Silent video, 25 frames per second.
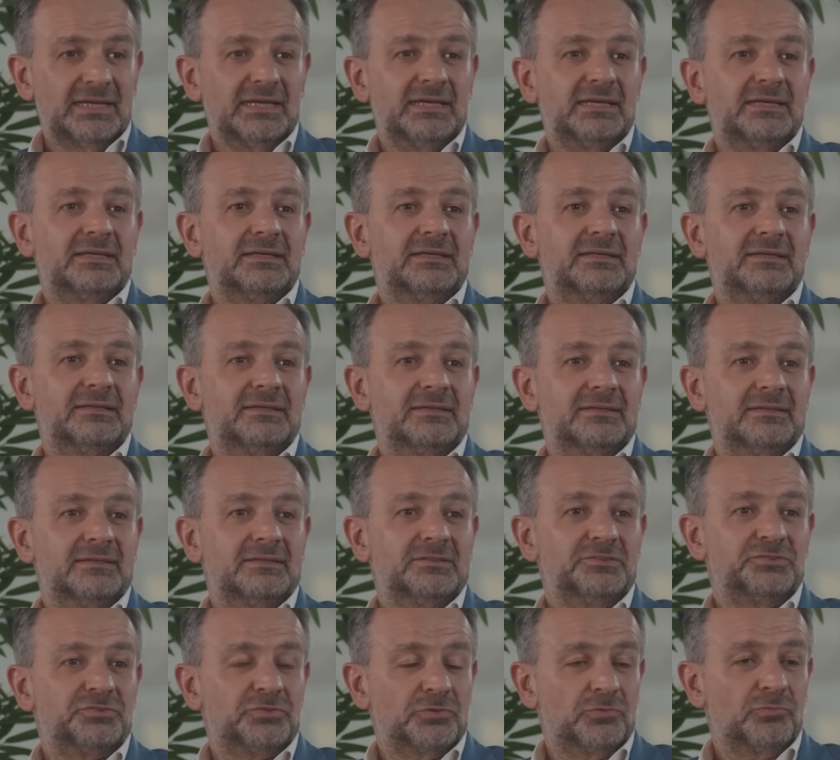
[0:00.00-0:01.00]

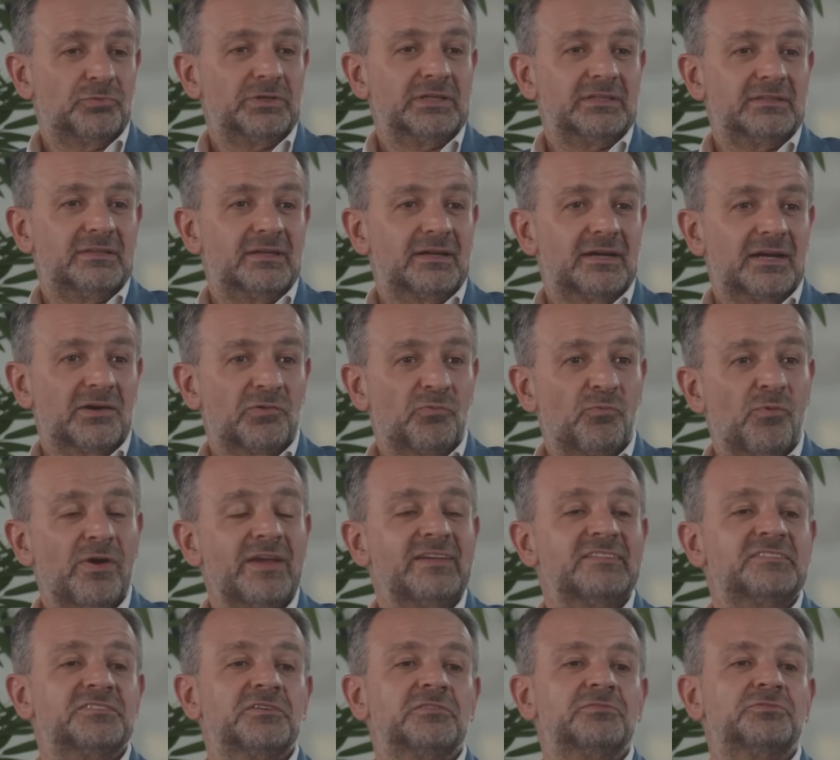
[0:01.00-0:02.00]
There are
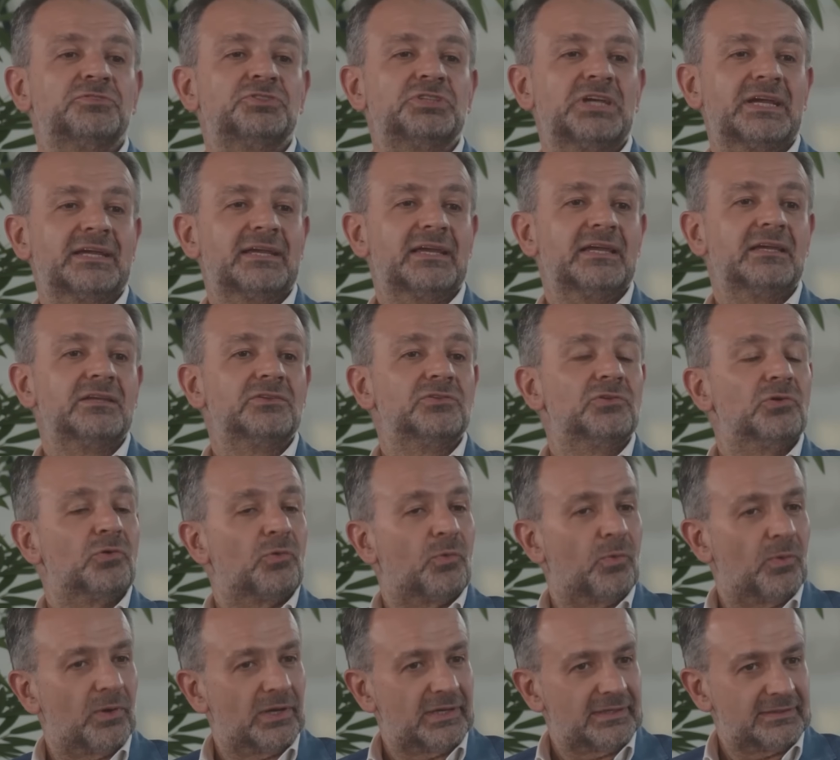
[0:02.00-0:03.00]
ways of checking the
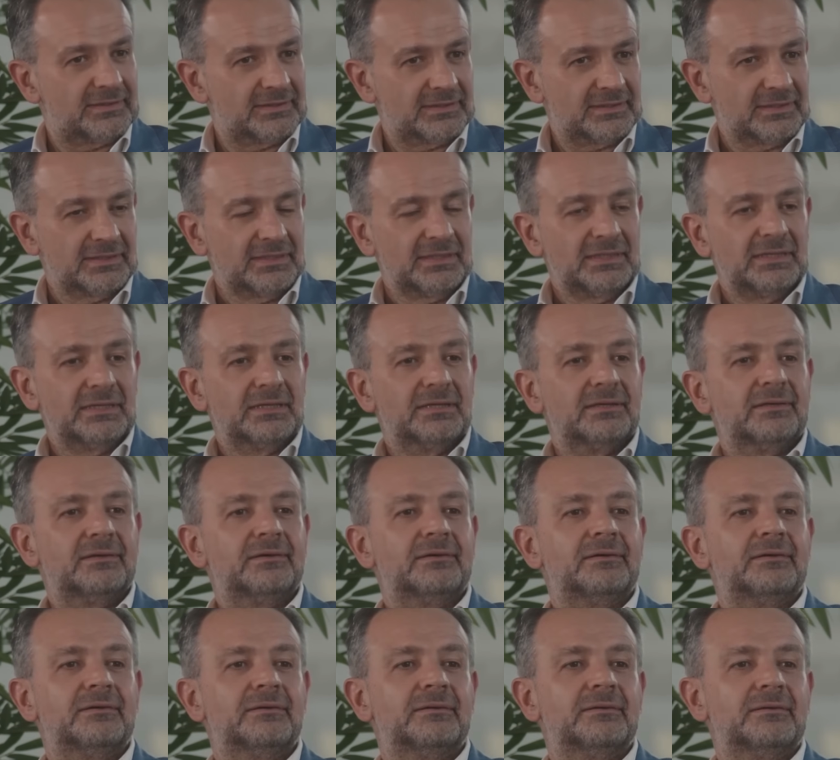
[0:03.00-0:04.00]
quality,
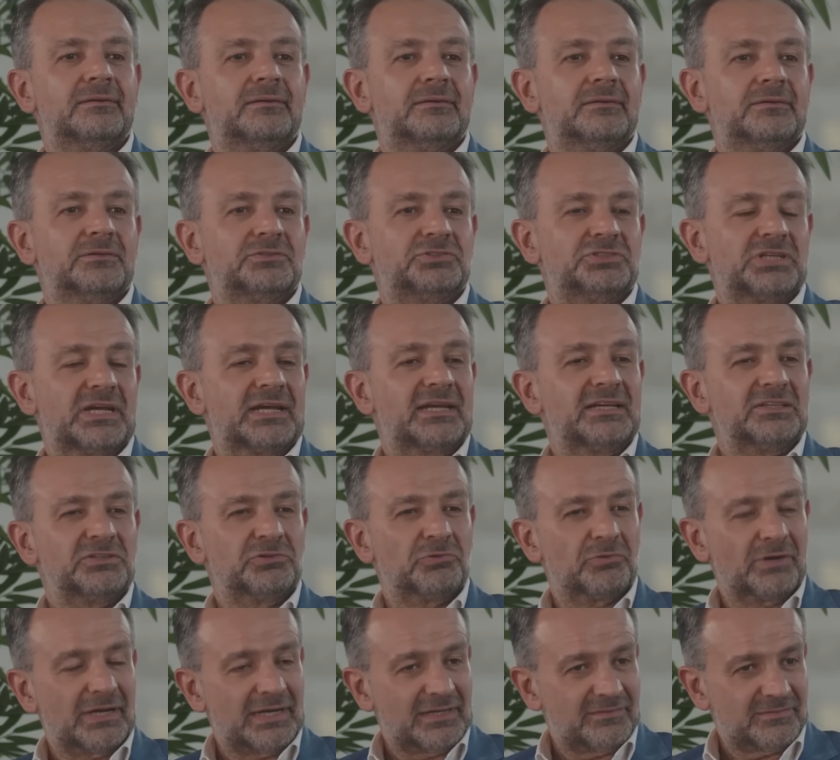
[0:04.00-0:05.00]
checking
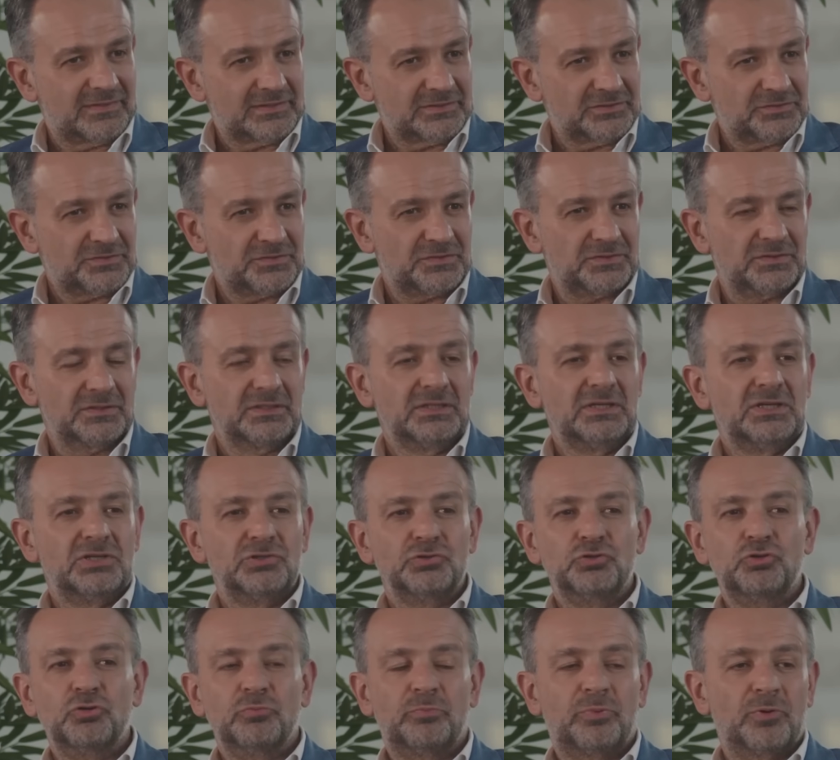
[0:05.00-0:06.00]
the relevance,
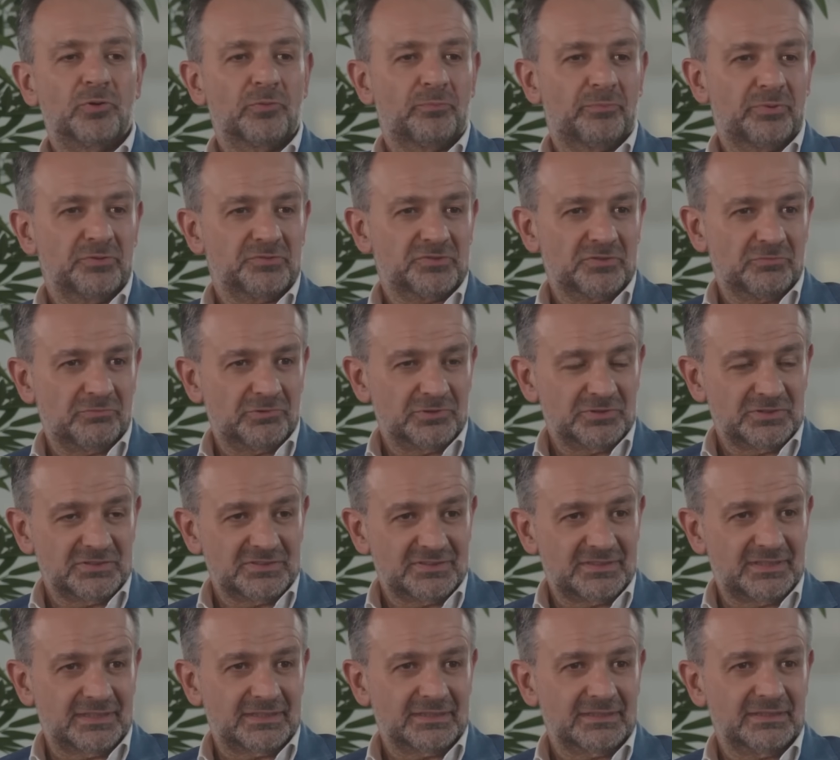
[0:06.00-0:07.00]
the purpose of what
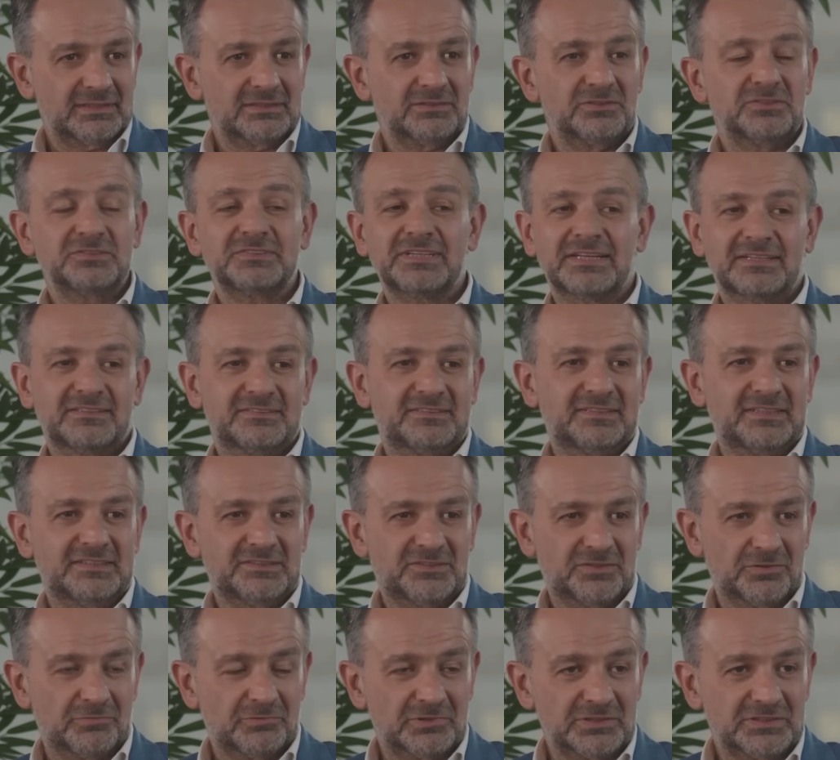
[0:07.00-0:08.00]
is done, the
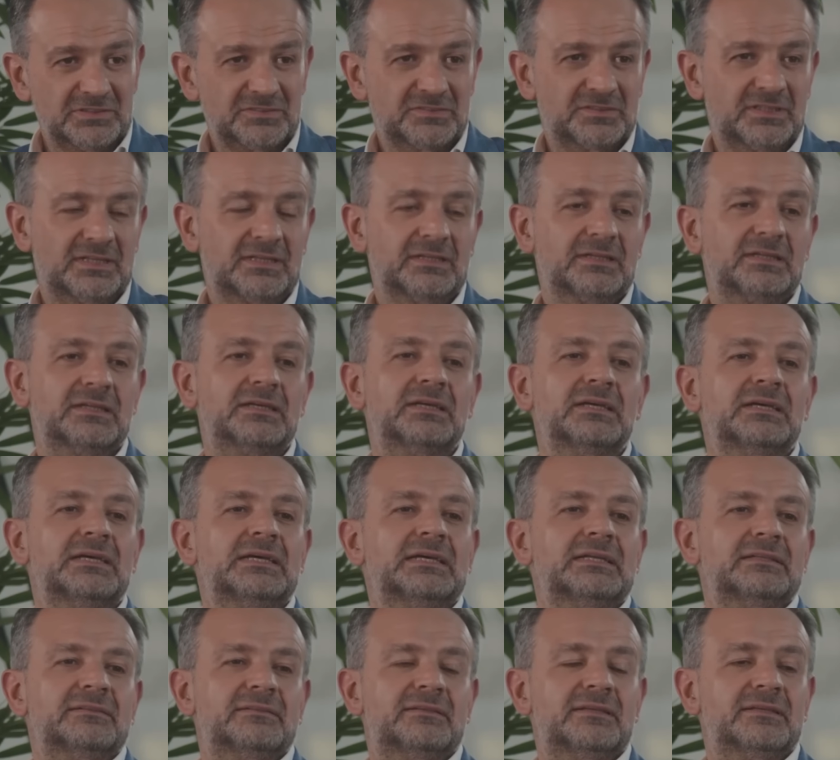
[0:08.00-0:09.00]
success of what is done,
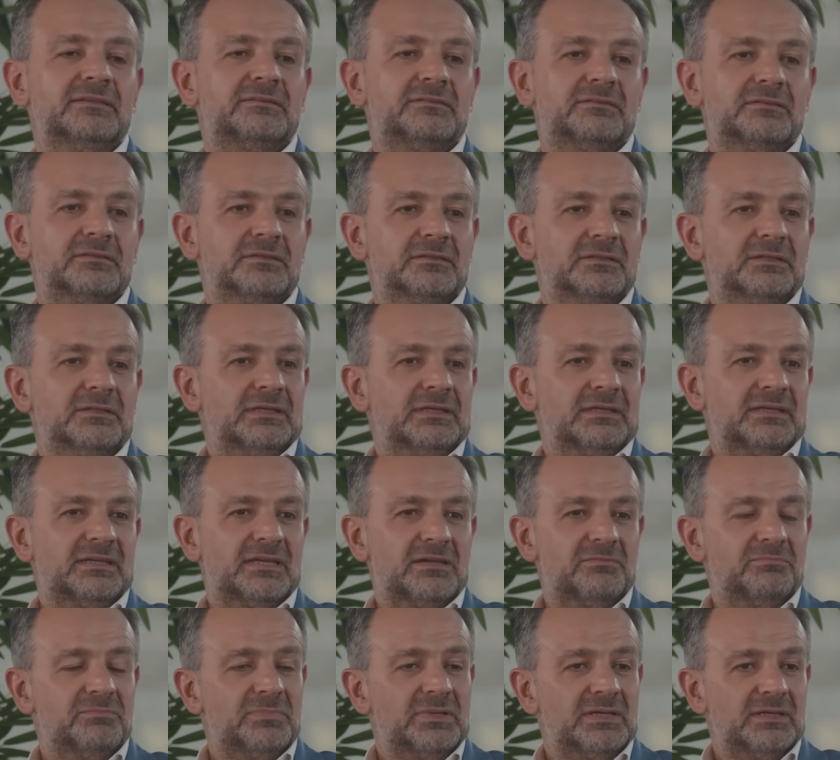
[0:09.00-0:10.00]
that
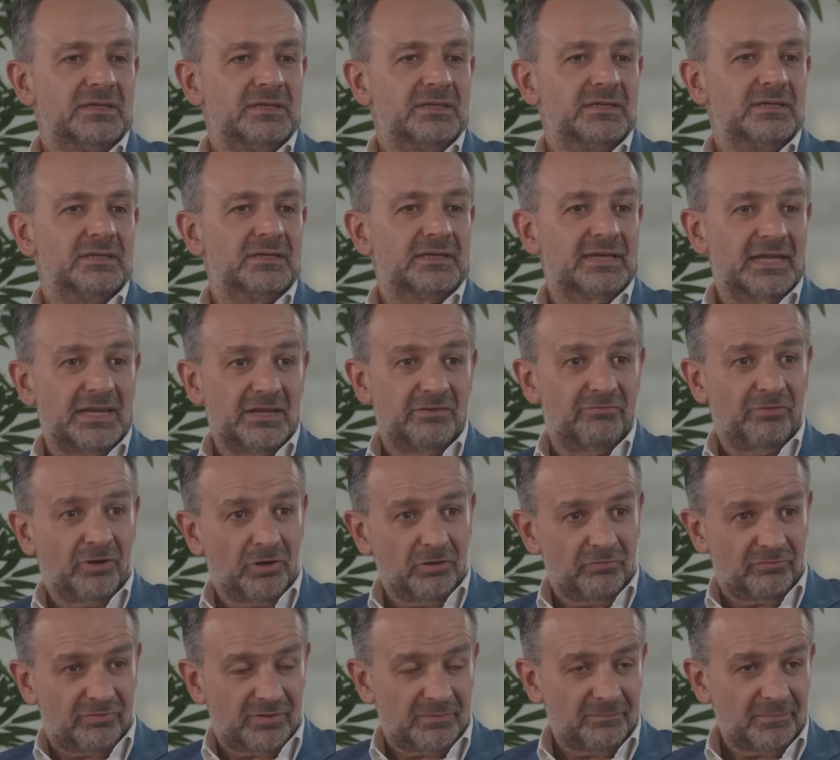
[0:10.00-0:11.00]
can
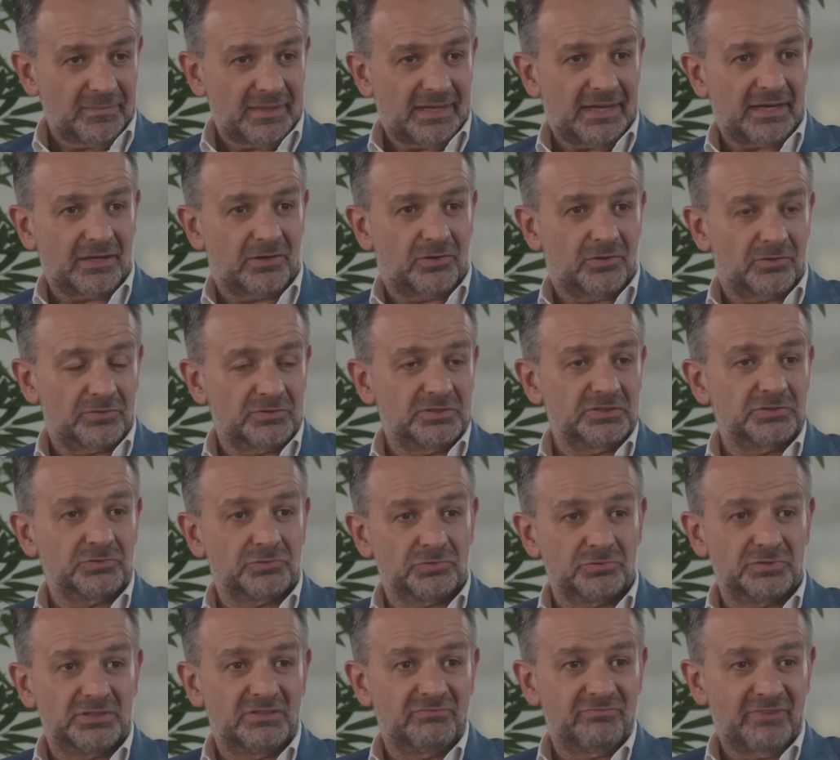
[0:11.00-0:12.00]
evolve according
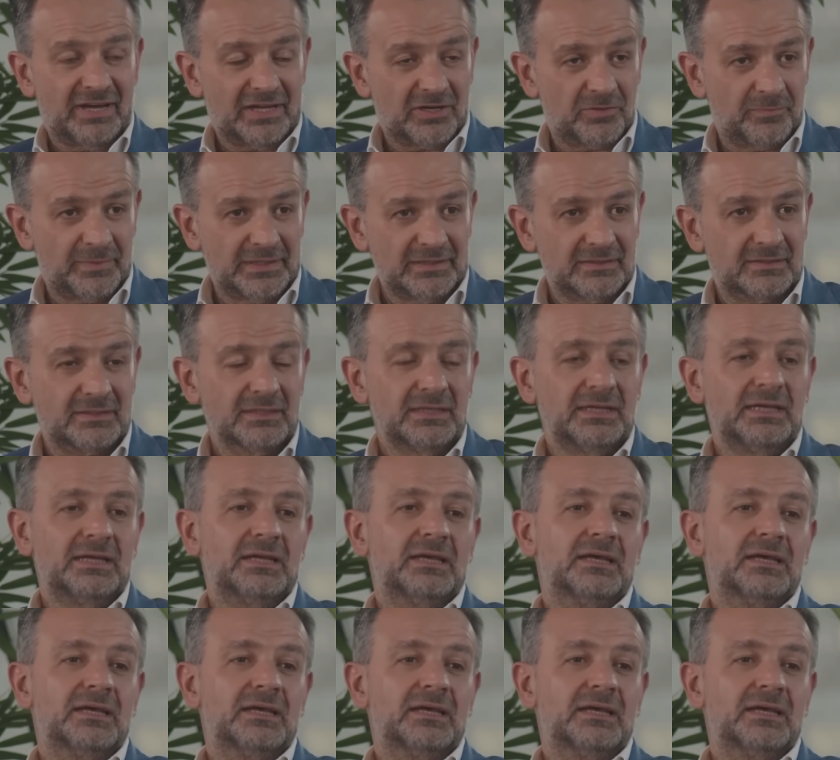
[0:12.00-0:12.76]
to the environment.